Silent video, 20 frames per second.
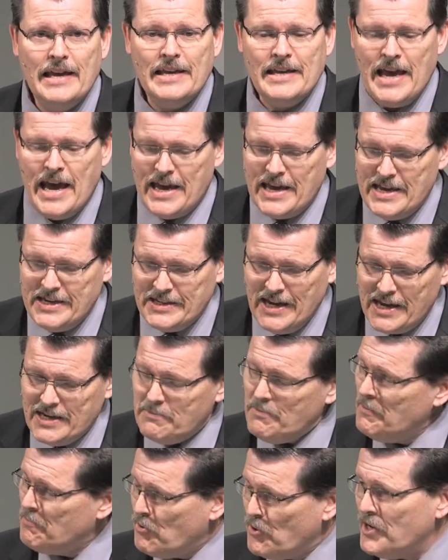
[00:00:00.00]
Yeah, he's had
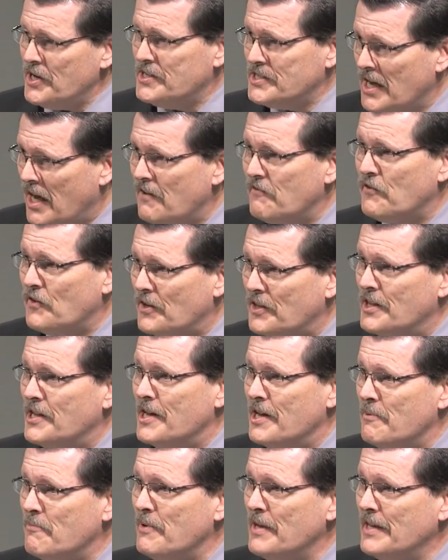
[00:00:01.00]
to be pretty tough on
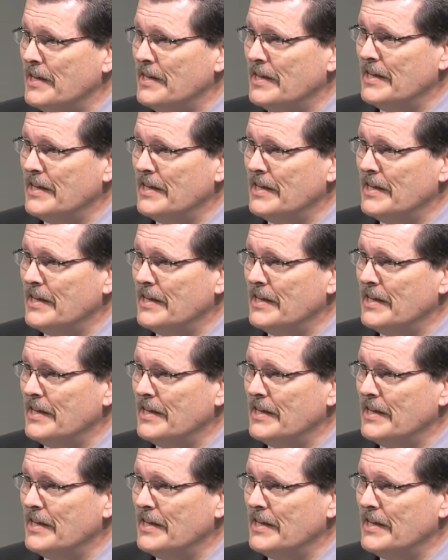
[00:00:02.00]
them.